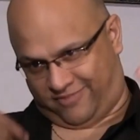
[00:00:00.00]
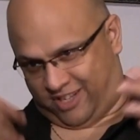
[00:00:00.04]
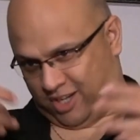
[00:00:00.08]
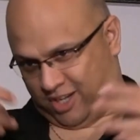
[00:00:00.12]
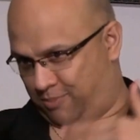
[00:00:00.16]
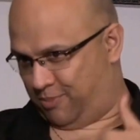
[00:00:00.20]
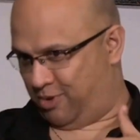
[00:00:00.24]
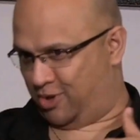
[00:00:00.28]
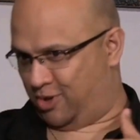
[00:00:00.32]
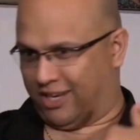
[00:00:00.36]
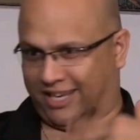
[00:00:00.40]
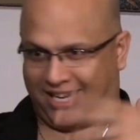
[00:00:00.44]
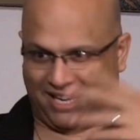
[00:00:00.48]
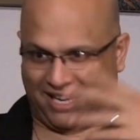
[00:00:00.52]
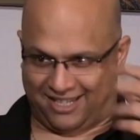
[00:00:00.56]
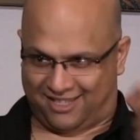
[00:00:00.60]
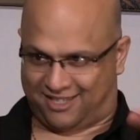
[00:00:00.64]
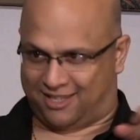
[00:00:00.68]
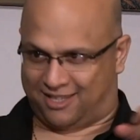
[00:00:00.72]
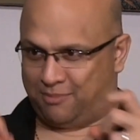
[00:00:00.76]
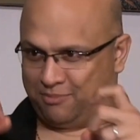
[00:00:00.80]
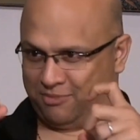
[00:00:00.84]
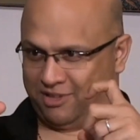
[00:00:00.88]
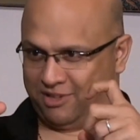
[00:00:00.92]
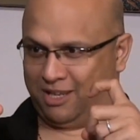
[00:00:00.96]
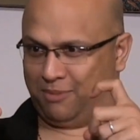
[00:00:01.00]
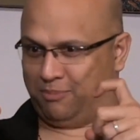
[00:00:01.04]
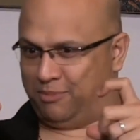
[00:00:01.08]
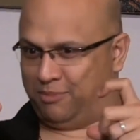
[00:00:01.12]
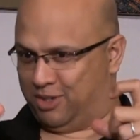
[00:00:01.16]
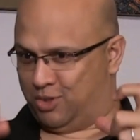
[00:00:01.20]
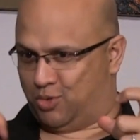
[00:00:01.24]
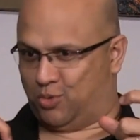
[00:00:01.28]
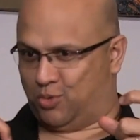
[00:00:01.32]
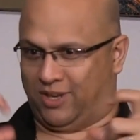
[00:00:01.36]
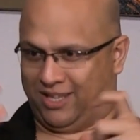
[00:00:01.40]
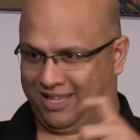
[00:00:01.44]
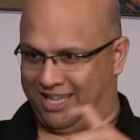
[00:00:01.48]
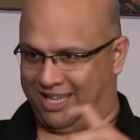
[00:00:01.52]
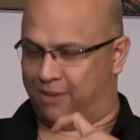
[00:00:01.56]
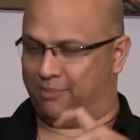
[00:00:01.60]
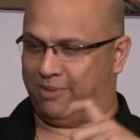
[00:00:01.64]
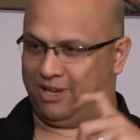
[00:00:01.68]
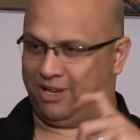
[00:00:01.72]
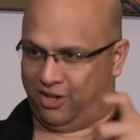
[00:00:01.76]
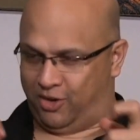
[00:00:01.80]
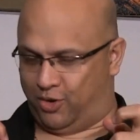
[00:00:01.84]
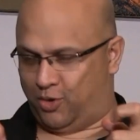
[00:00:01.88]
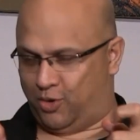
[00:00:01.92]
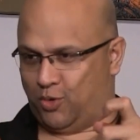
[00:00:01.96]
communicate something between them
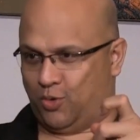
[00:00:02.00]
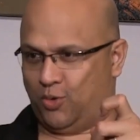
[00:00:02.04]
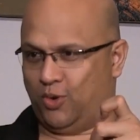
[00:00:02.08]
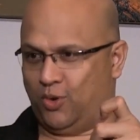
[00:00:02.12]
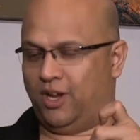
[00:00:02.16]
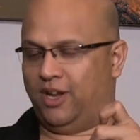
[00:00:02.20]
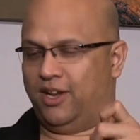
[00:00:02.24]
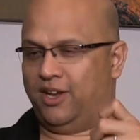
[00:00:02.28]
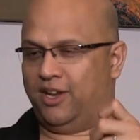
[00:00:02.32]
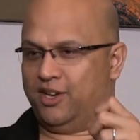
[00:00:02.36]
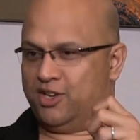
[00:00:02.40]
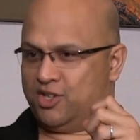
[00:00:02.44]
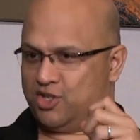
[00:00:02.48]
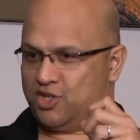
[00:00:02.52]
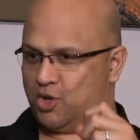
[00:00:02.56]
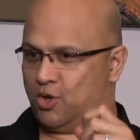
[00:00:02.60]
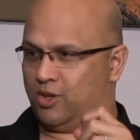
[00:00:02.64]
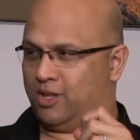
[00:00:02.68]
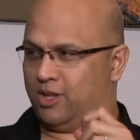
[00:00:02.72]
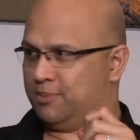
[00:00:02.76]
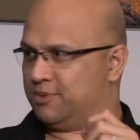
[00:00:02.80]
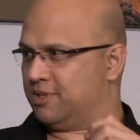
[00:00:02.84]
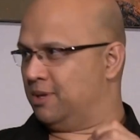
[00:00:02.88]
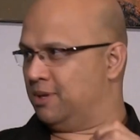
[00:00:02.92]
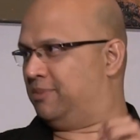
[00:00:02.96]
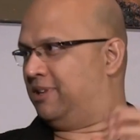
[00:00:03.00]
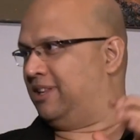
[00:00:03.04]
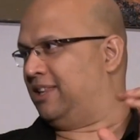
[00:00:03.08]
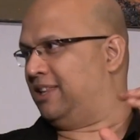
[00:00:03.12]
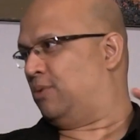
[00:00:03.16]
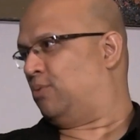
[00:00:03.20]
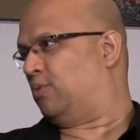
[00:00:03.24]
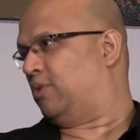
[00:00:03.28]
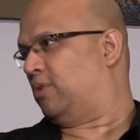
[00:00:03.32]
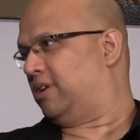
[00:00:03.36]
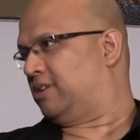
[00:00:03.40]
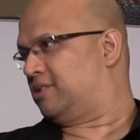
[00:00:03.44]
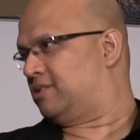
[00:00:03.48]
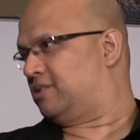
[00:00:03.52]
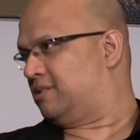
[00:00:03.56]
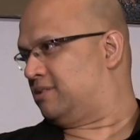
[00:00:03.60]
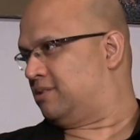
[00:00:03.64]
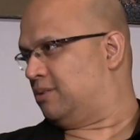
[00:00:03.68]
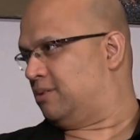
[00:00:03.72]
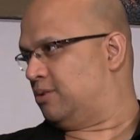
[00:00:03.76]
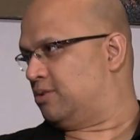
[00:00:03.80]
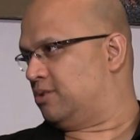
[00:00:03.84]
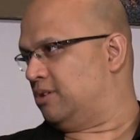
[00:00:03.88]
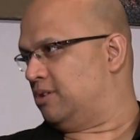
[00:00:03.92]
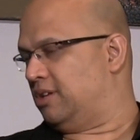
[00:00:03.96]
and you, show them something that works
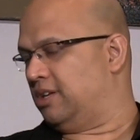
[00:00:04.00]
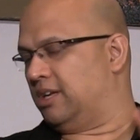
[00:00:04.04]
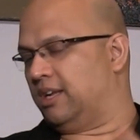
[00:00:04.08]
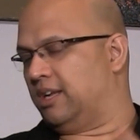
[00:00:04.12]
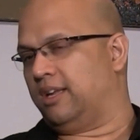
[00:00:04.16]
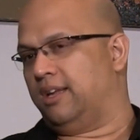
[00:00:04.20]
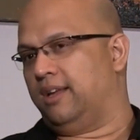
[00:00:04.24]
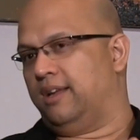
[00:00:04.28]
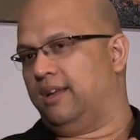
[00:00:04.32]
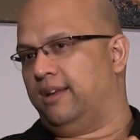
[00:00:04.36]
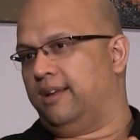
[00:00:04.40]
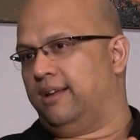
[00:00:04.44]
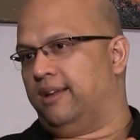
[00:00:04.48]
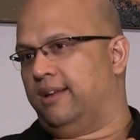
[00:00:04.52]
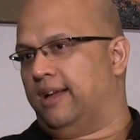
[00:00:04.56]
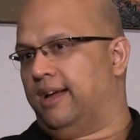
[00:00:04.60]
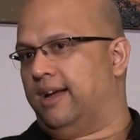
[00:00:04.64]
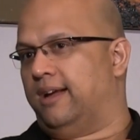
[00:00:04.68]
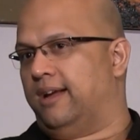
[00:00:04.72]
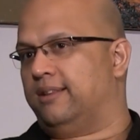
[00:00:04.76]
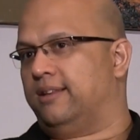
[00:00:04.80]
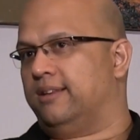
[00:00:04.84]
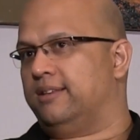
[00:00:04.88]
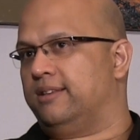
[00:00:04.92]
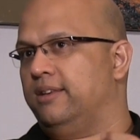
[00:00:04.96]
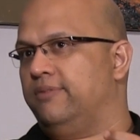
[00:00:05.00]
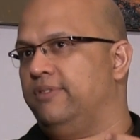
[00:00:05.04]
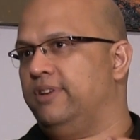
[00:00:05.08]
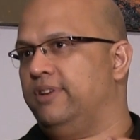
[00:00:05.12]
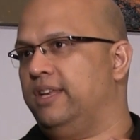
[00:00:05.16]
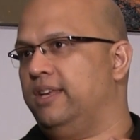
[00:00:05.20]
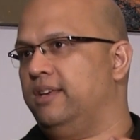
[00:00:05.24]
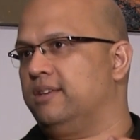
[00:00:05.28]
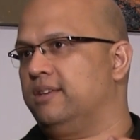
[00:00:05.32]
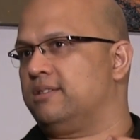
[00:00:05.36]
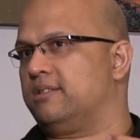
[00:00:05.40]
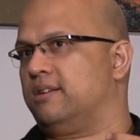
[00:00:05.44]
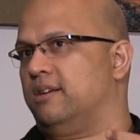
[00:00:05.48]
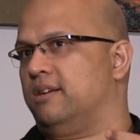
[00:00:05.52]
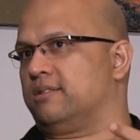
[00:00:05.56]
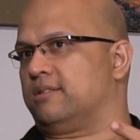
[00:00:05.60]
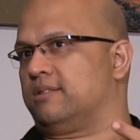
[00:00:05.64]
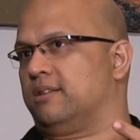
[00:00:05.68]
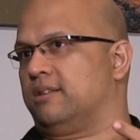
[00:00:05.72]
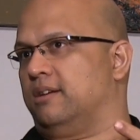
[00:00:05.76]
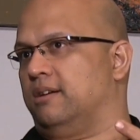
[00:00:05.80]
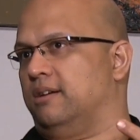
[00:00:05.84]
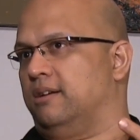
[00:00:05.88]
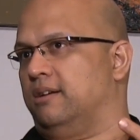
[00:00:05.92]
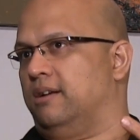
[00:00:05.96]
socially. The DVD is just
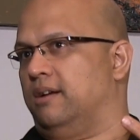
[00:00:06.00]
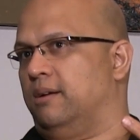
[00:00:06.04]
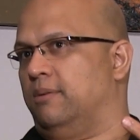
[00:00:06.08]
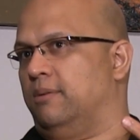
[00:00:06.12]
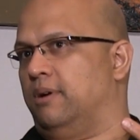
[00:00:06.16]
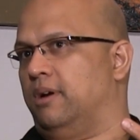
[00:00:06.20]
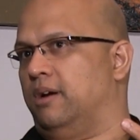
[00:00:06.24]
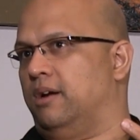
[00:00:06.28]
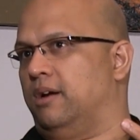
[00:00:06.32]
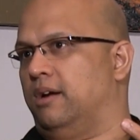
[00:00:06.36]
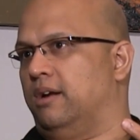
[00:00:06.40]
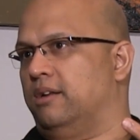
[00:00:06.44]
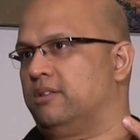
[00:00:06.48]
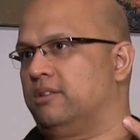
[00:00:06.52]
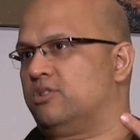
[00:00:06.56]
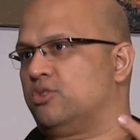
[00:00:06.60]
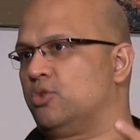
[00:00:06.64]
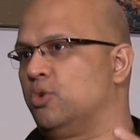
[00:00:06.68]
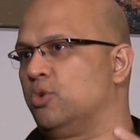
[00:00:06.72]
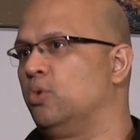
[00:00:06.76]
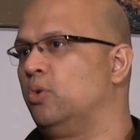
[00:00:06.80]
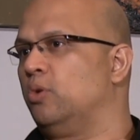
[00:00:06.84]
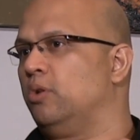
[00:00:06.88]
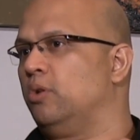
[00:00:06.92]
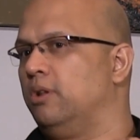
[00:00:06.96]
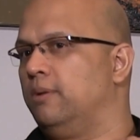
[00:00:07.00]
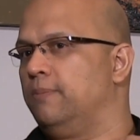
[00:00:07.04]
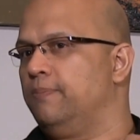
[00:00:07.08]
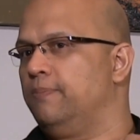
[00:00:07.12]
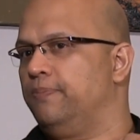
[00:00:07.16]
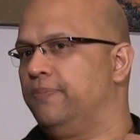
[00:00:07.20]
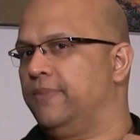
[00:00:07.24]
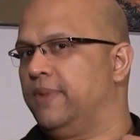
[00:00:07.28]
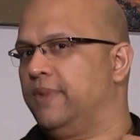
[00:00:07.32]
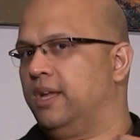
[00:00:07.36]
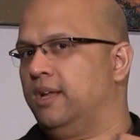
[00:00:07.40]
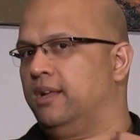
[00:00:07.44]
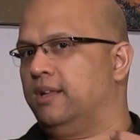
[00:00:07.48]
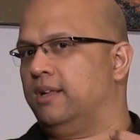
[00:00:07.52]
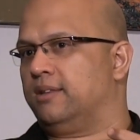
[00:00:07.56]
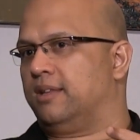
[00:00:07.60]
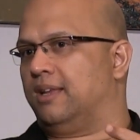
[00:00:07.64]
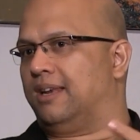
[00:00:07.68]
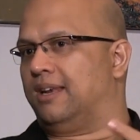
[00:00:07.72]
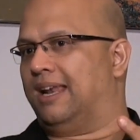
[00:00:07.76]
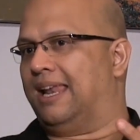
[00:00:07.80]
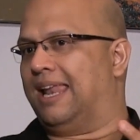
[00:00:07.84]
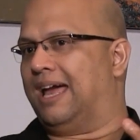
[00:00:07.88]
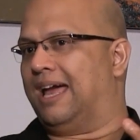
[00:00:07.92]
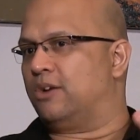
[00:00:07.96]
a tool
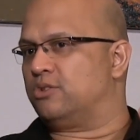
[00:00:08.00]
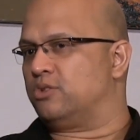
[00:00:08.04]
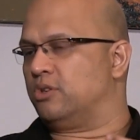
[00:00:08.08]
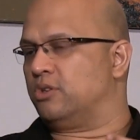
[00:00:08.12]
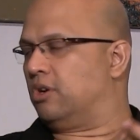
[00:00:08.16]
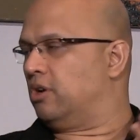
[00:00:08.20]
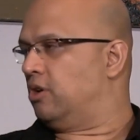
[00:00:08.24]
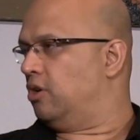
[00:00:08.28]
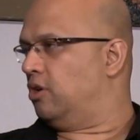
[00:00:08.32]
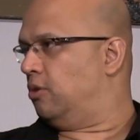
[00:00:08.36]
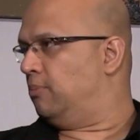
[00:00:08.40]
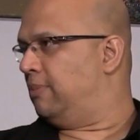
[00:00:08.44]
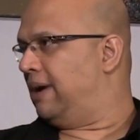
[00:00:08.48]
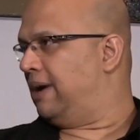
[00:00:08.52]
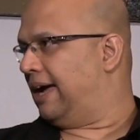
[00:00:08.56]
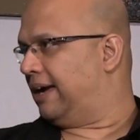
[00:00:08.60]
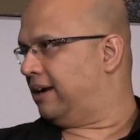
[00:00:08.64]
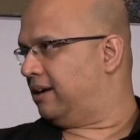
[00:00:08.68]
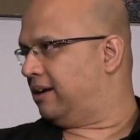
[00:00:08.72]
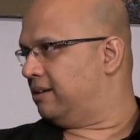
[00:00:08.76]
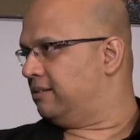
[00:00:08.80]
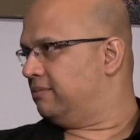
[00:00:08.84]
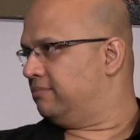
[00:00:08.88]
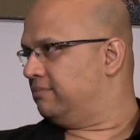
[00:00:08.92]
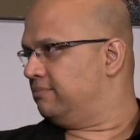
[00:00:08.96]
that allows you to go back